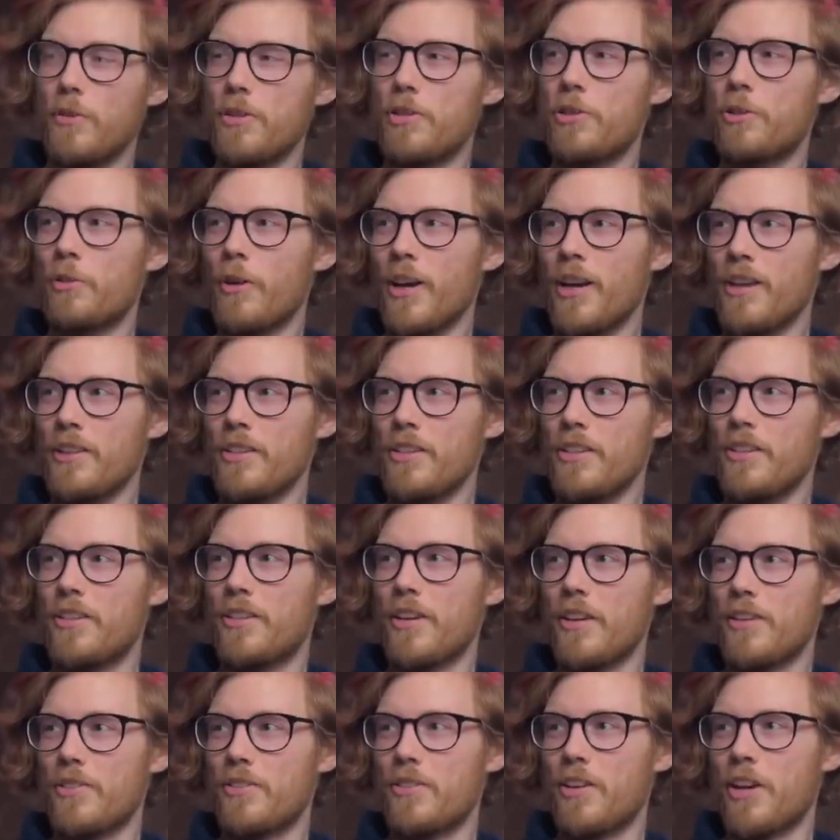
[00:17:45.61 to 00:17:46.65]
Which, granted,
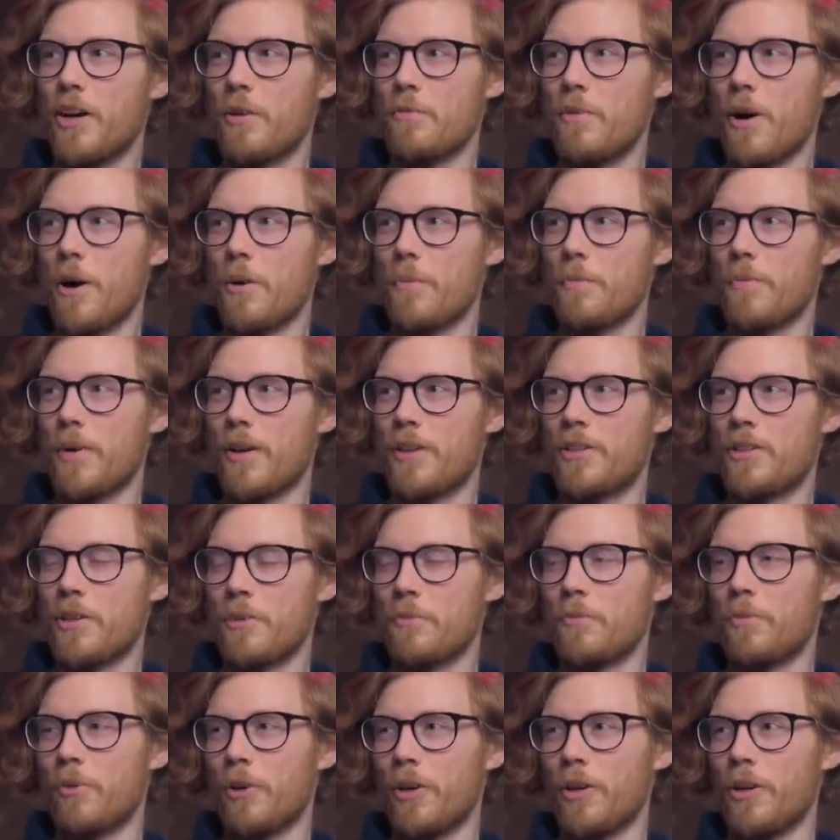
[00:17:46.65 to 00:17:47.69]
does come up at
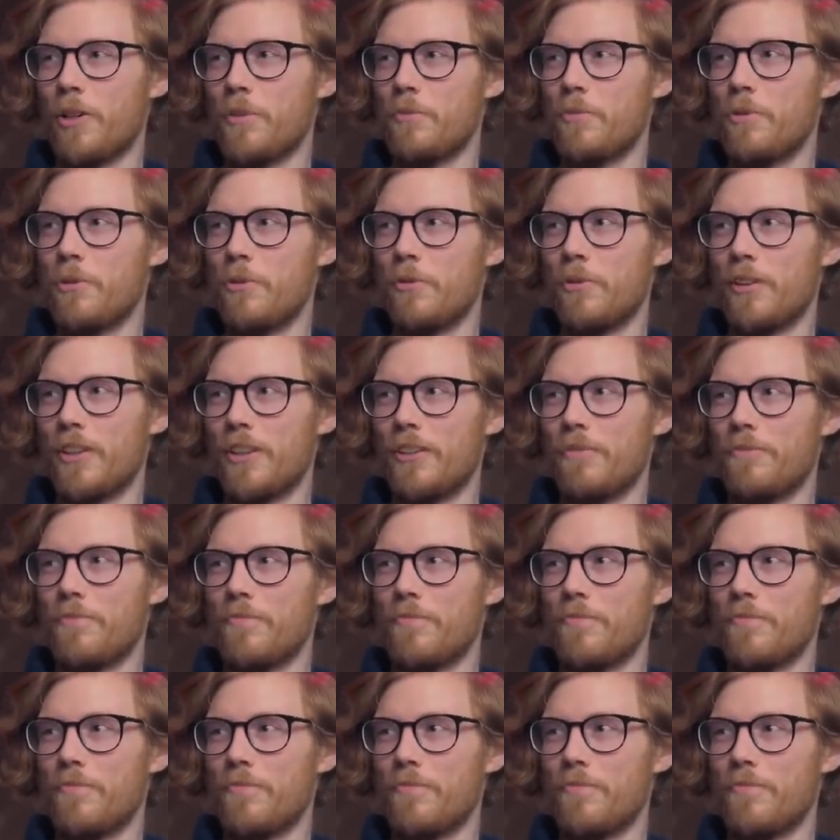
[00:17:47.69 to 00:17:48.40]
some point in the movie.